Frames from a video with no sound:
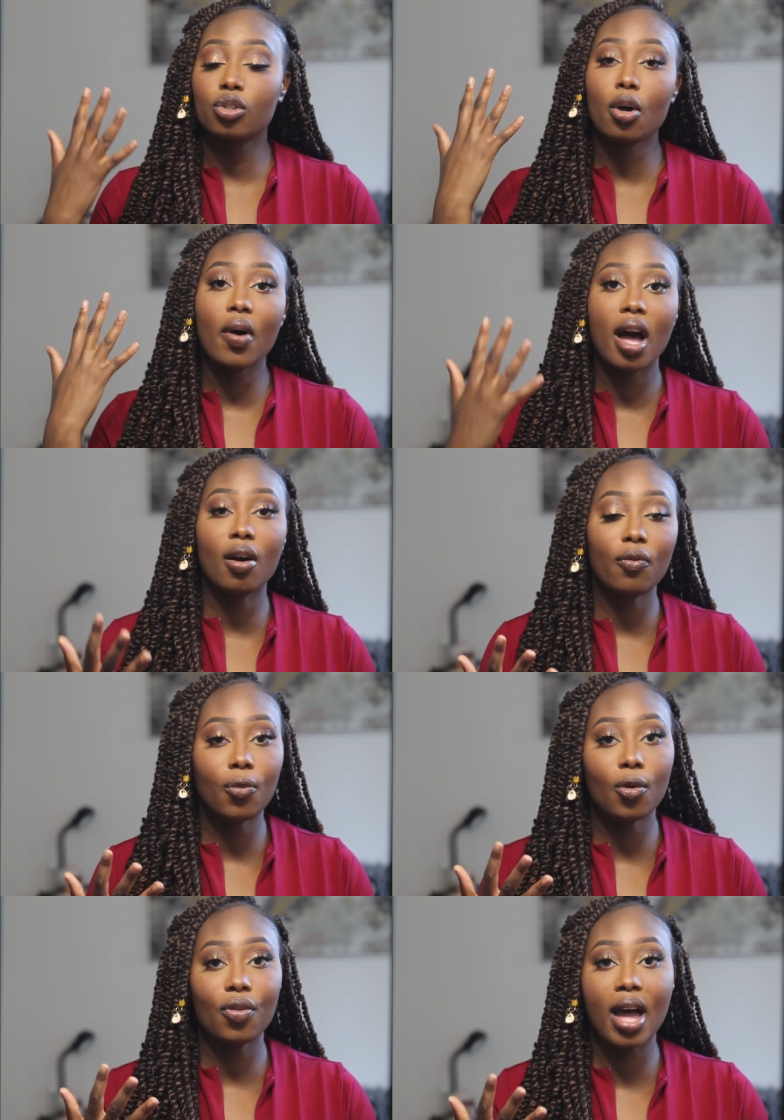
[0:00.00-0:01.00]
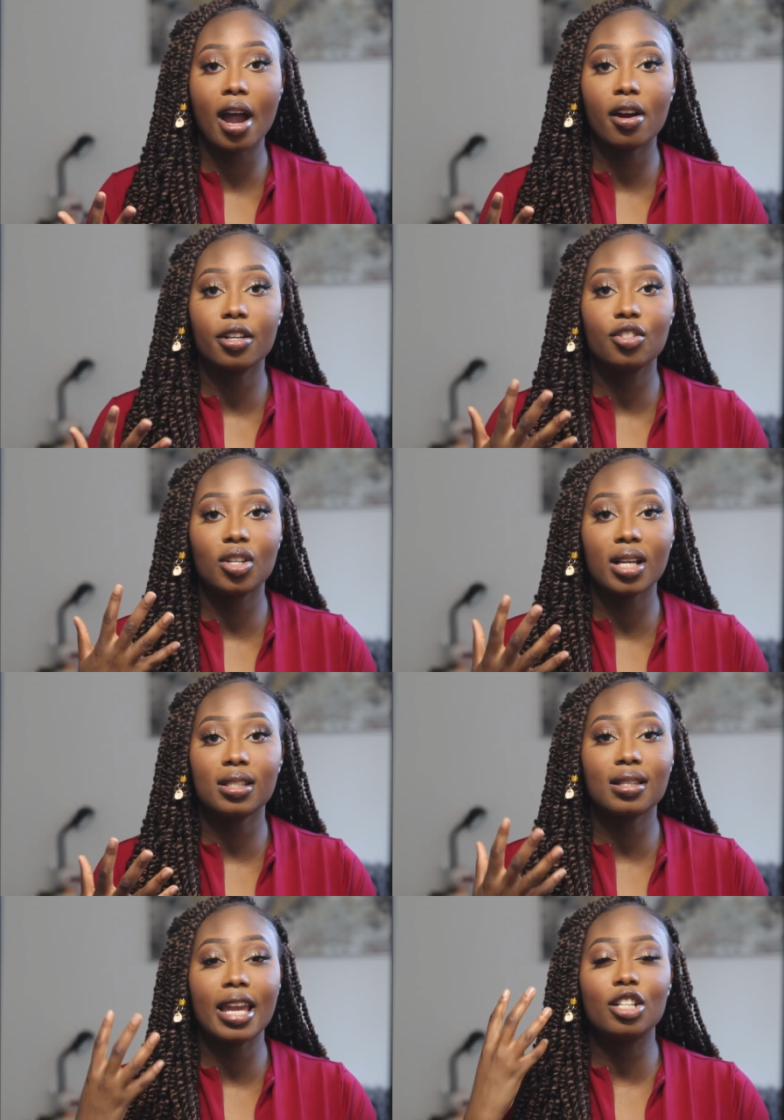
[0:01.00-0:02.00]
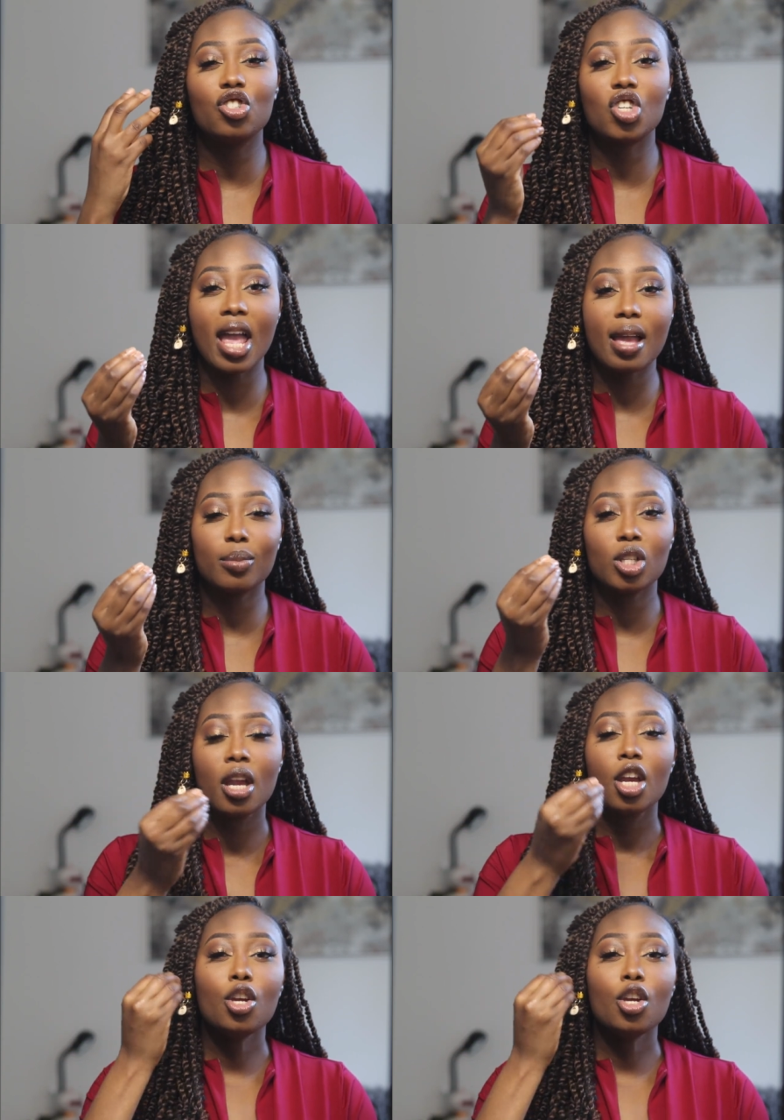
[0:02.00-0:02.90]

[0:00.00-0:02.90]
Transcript: so helpful that are just like gems.